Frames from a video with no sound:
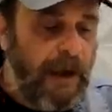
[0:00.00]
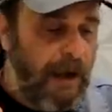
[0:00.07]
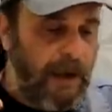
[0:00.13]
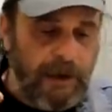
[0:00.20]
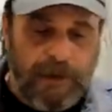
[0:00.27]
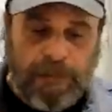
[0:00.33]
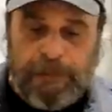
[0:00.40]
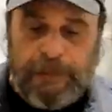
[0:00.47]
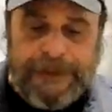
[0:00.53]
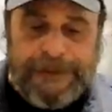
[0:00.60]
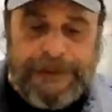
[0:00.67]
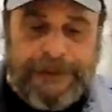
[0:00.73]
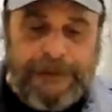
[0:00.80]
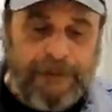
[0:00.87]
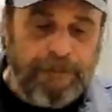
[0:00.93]
a
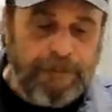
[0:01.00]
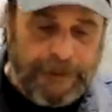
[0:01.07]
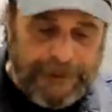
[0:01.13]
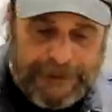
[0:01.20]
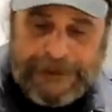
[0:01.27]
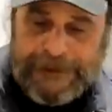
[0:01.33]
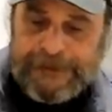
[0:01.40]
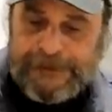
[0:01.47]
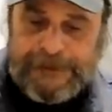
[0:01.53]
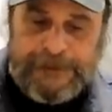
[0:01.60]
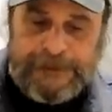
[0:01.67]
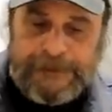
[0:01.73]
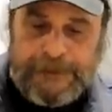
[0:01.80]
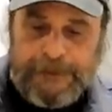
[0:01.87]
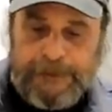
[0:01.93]
complete plate
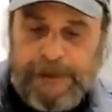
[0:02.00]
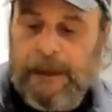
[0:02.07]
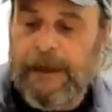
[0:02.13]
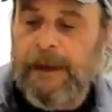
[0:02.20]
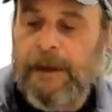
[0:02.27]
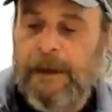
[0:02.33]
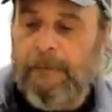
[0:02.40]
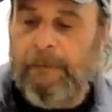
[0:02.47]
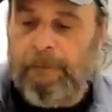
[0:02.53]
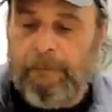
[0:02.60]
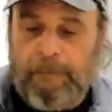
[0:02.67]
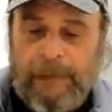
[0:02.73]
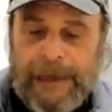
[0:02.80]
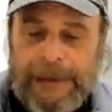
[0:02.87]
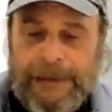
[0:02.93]
system
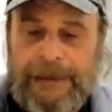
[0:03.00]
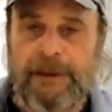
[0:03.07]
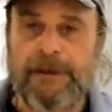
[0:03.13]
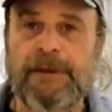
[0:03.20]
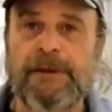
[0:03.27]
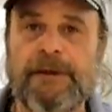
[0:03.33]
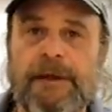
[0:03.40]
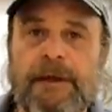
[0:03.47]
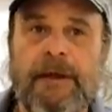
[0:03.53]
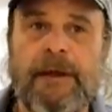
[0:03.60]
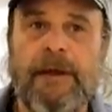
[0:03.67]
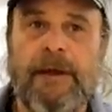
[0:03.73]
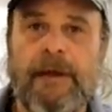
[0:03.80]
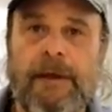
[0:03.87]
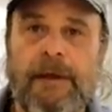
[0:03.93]
minus
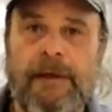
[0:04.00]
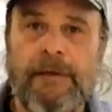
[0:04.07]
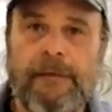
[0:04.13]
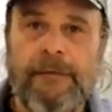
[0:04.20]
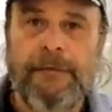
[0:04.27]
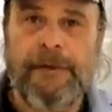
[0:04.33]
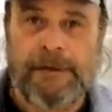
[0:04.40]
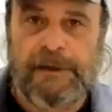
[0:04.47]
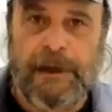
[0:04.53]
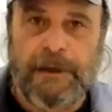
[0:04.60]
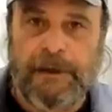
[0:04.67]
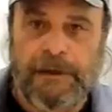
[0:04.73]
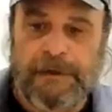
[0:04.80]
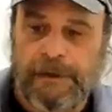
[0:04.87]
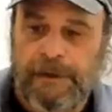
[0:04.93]
the
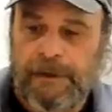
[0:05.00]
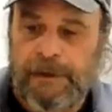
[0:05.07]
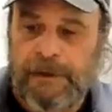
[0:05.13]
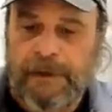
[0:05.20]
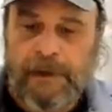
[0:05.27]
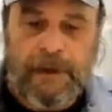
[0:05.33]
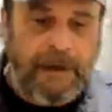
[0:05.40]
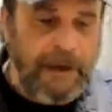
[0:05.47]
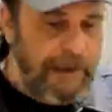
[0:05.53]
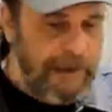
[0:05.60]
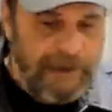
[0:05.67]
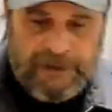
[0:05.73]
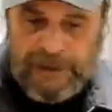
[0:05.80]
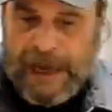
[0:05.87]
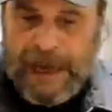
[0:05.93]
solenoids. It
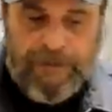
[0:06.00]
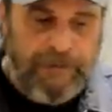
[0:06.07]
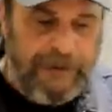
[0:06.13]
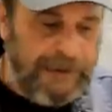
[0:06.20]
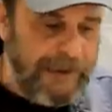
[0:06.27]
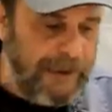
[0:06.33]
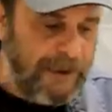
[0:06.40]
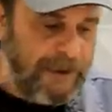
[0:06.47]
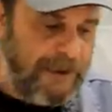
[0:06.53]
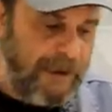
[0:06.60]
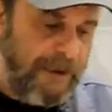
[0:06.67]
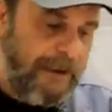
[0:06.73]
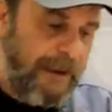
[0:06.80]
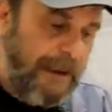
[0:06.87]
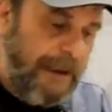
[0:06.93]
is everything else
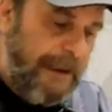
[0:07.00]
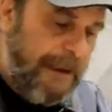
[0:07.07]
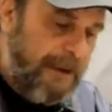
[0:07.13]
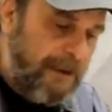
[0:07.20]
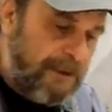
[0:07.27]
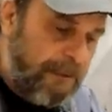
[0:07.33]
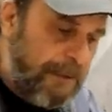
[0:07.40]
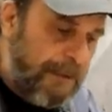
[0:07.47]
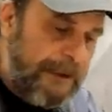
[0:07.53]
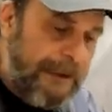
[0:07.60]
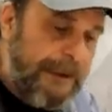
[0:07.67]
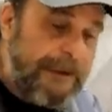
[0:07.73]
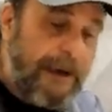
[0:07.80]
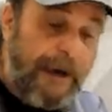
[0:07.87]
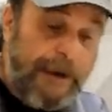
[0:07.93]
here. Here's a
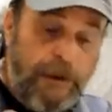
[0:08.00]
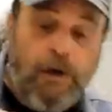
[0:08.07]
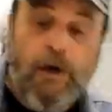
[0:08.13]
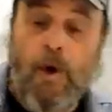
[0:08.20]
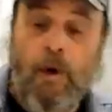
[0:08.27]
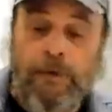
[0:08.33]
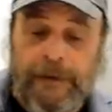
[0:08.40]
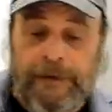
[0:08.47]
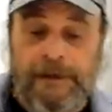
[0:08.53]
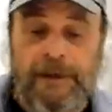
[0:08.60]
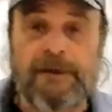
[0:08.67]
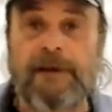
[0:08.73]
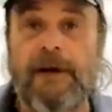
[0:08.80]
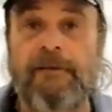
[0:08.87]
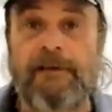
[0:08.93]
plate. Now, I know that
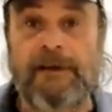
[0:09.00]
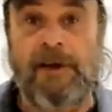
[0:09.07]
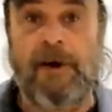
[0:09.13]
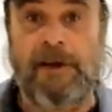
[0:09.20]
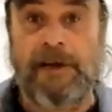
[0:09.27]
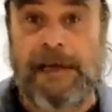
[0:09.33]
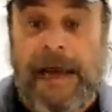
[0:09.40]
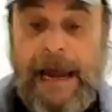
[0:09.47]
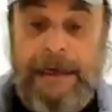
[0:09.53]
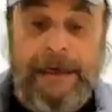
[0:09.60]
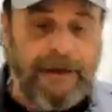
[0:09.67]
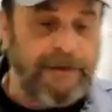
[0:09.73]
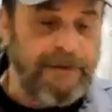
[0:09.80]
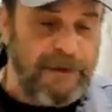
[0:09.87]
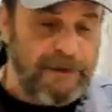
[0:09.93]
this stuff is
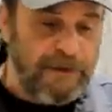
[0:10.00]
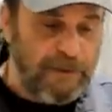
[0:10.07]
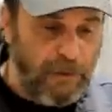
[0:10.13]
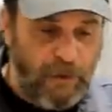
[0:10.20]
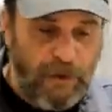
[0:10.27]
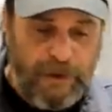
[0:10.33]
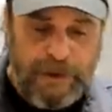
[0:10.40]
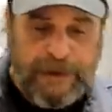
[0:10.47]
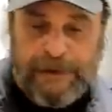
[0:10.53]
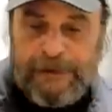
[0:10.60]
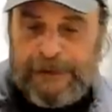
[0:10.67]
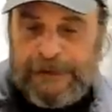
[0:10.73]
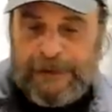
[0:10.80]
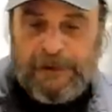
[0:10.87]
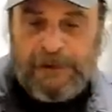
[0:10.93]
archaic. This is all at
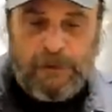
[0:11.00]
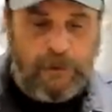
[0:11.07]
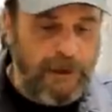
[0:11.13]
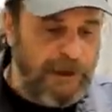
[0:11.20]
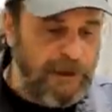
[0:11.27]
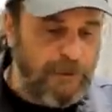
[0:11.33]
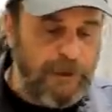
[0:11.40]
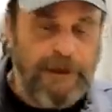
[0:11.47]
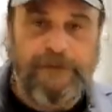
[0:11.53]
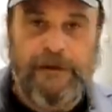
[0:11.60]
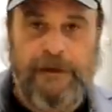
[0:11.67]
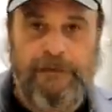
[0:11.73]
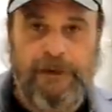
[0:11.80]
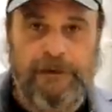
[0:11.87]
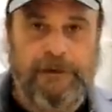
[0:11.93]
least 20,
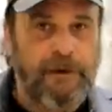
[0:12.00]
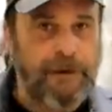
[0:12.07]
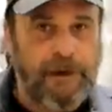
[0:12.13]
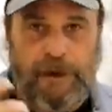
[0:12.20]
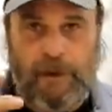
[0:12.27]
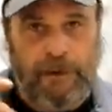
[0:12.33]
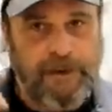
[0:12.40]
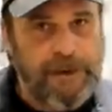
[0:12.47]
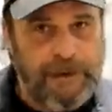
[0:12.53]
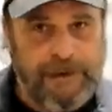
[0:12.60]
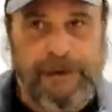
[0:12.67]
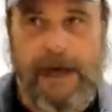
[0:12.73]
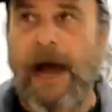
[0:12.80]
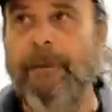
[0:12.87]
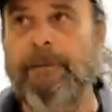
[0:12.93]
25 years old. I know it's not
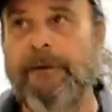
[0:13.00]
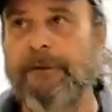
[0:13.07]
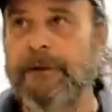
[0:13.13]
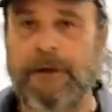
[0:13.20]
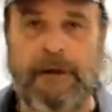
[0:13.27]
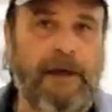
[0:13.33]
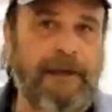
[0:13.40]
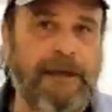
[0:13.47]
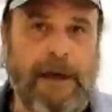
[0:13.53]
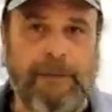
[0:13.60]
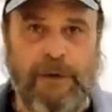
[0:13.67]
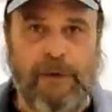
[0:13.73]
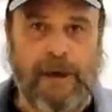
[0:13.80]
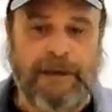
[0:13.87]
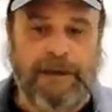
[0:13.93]
top of the line,
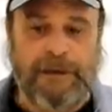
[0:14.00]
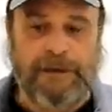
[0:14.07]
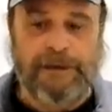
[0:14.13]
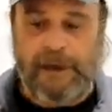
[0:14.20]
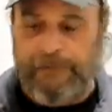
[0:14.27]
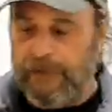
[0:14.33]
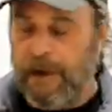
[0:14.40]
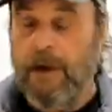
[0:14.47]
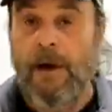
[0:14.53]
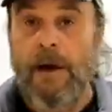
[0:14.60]
top quality stuff.